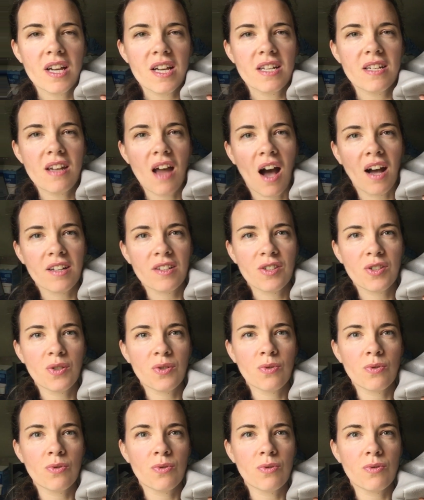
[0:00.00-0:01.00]
not
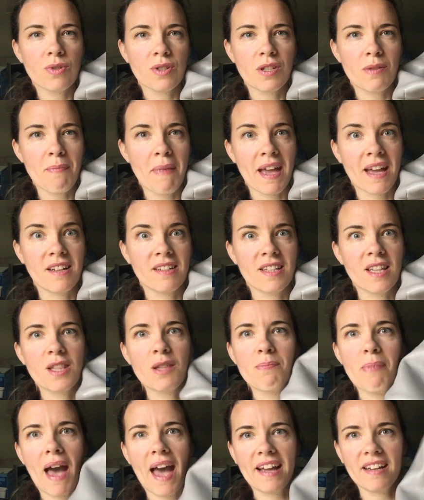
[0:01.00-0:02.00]
to demand that
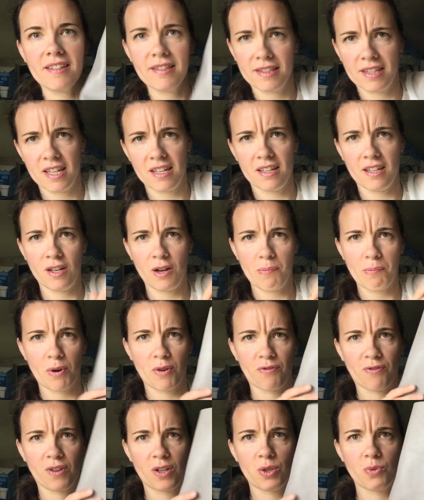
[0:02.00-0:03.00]
the bag sit in a
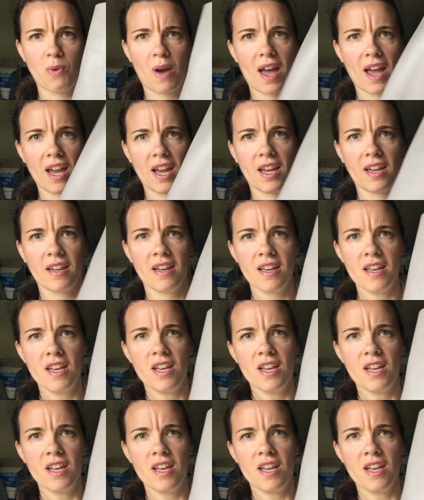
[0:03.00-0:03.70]
perfect way,